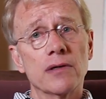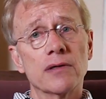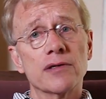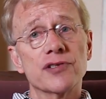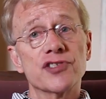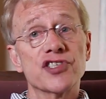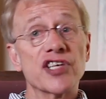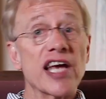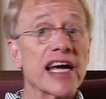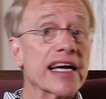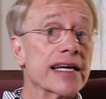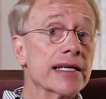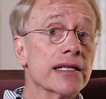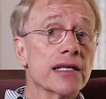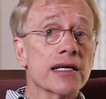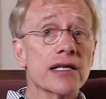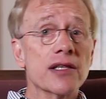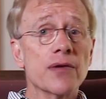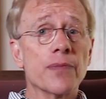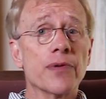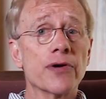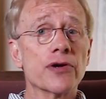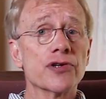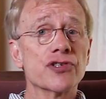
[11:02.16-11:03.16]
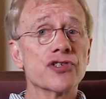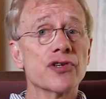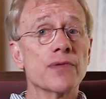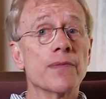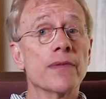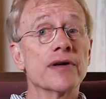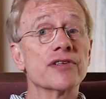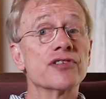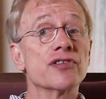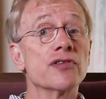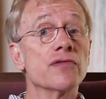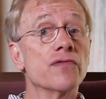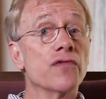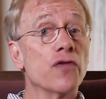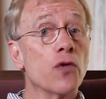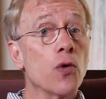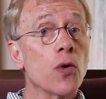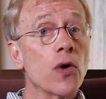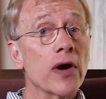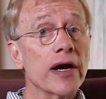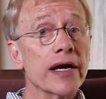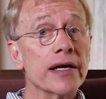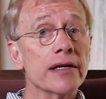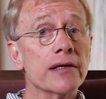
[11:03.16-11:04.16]
Secondly, the person must
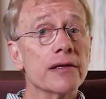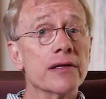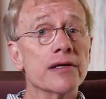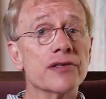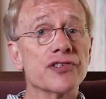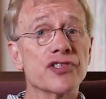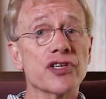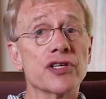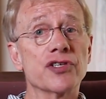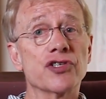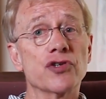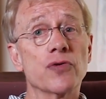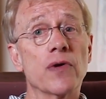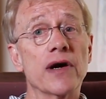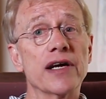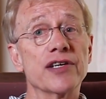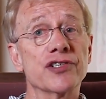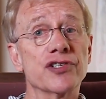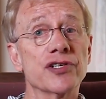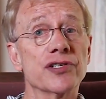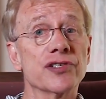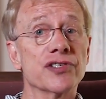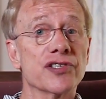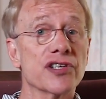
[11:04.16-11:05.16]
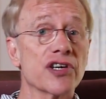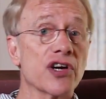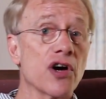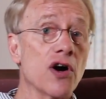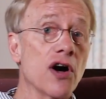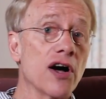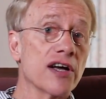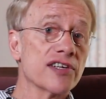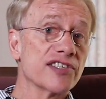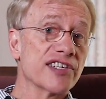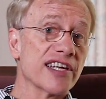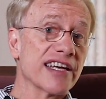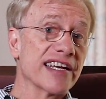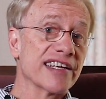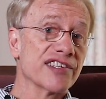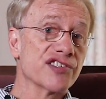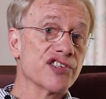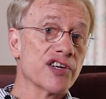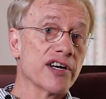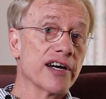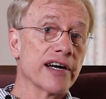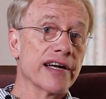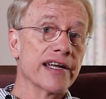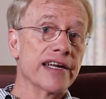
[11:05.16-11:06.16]
avoid the situations that cause
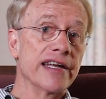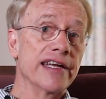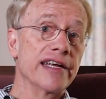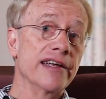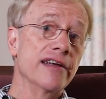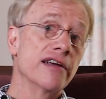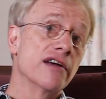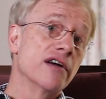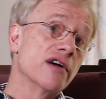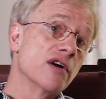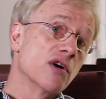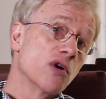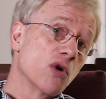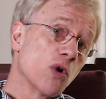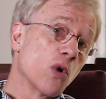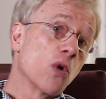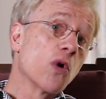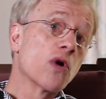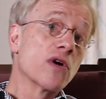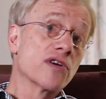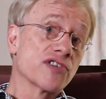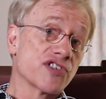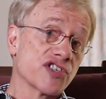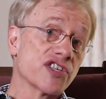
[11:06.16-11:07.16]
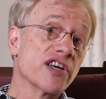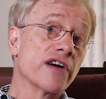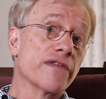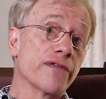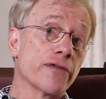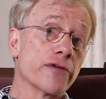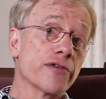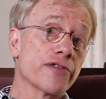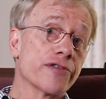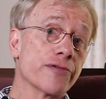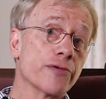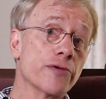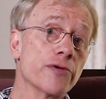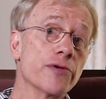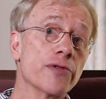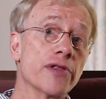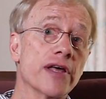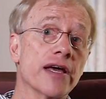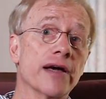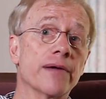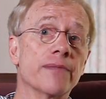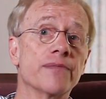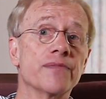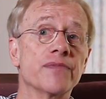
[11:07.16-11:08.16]
anxiety or suffer through
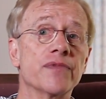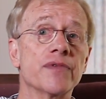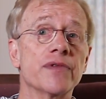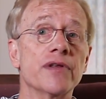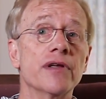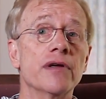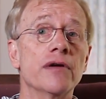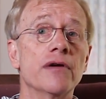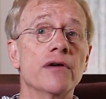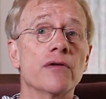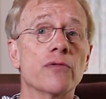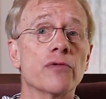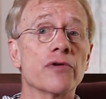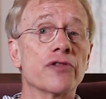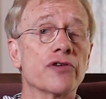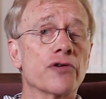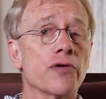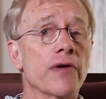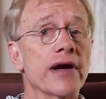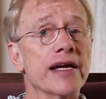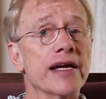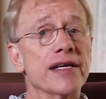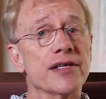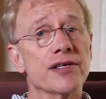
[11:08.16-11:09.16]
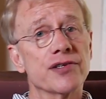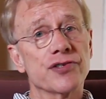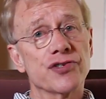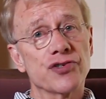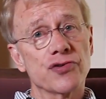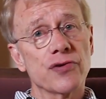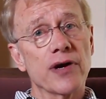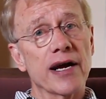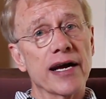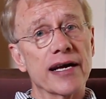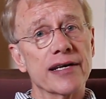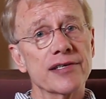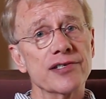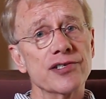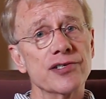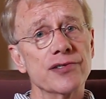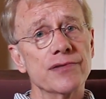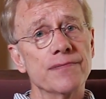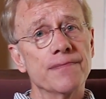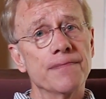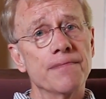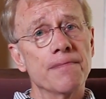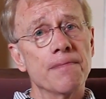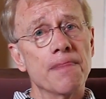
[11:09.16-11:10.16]
them with great distress.
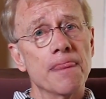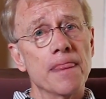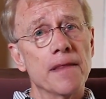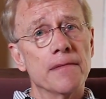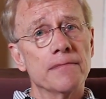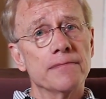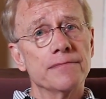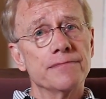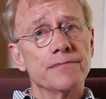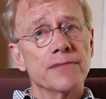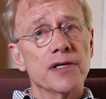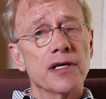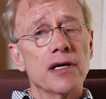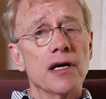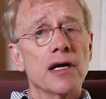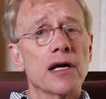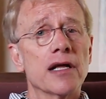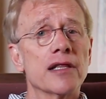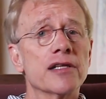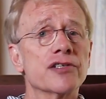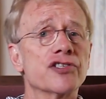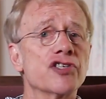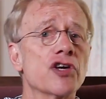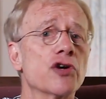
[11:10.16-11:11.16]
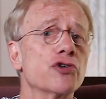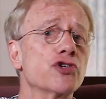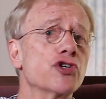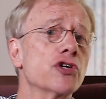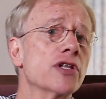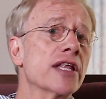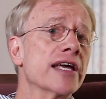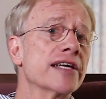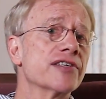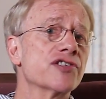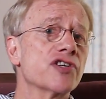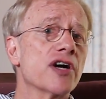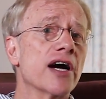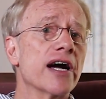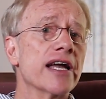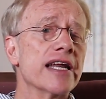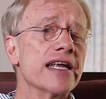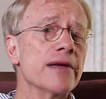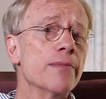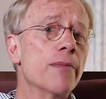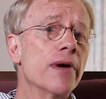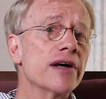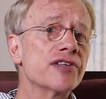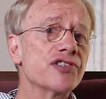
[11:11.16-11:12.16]
And the social
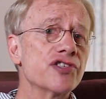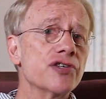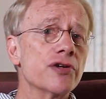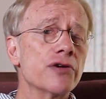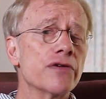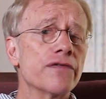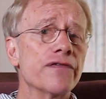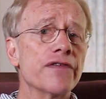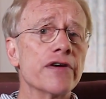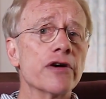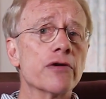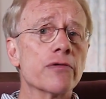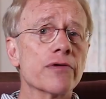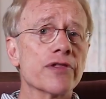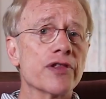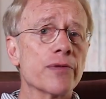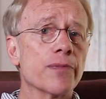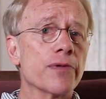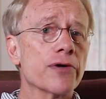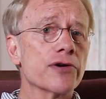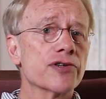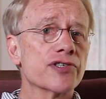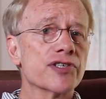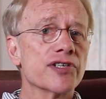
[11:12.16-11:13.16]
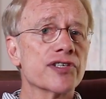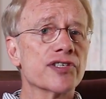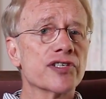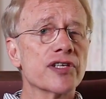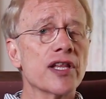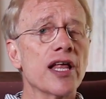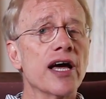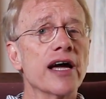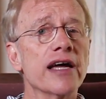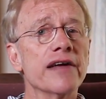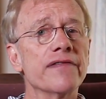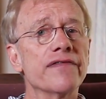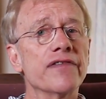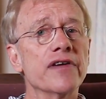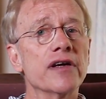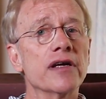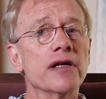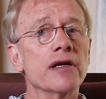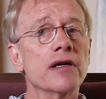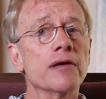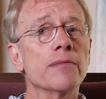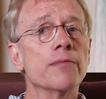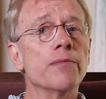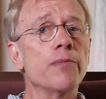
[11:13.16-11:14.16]
anxiety must interfere with the person's life
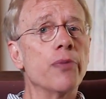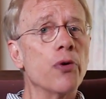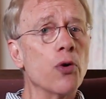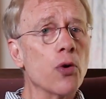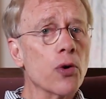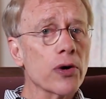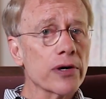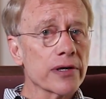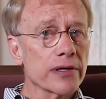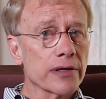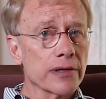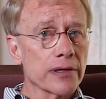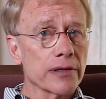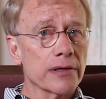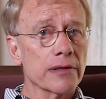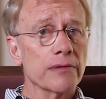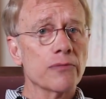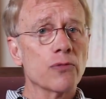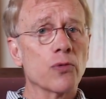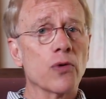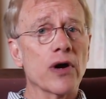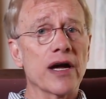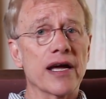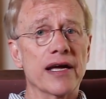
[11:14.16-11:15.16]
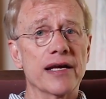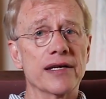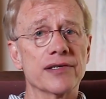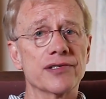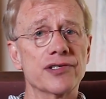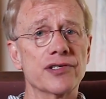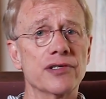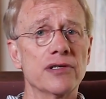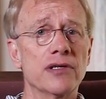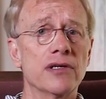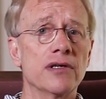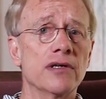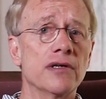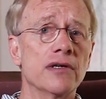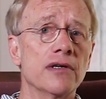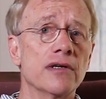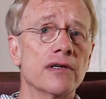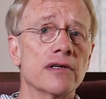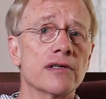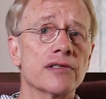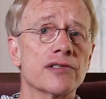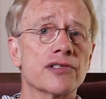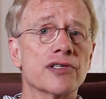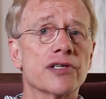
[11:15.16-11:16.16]
in important ways,
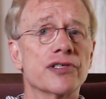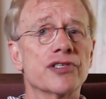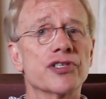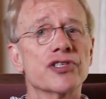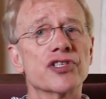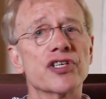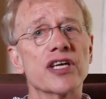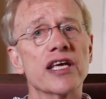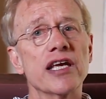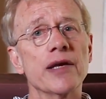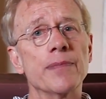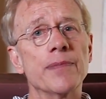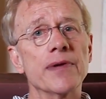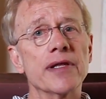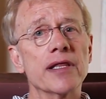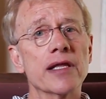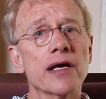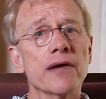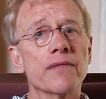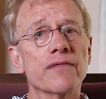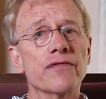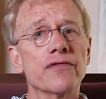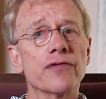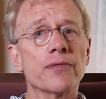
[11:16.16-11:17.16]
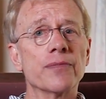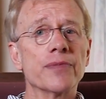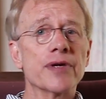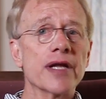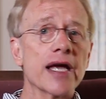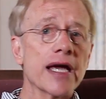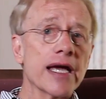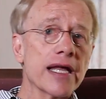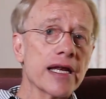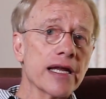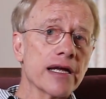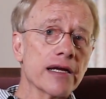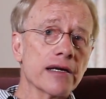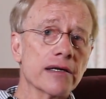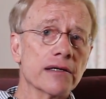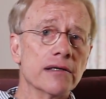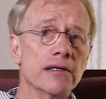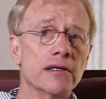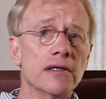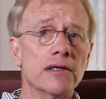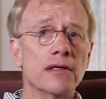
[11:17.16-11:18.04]
such as keeping them from dating,